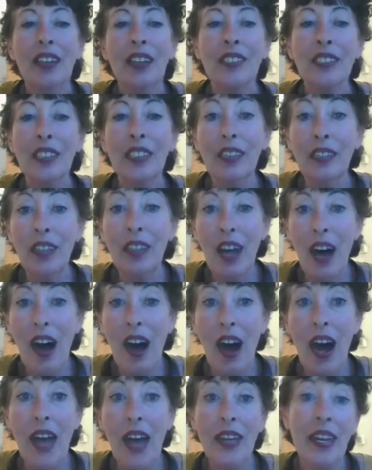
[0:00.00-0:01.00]

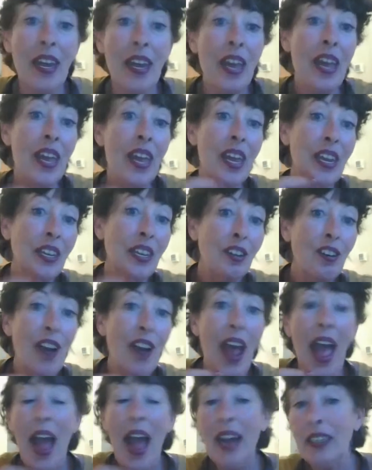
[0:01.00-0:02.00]
salon
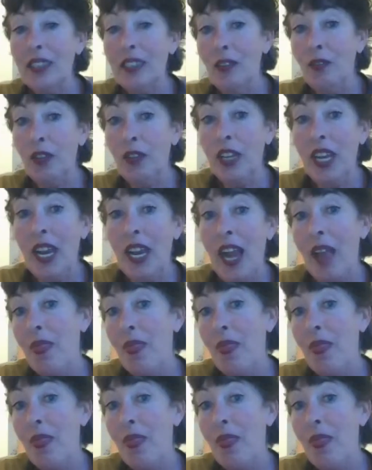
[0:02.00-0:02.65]
interactively.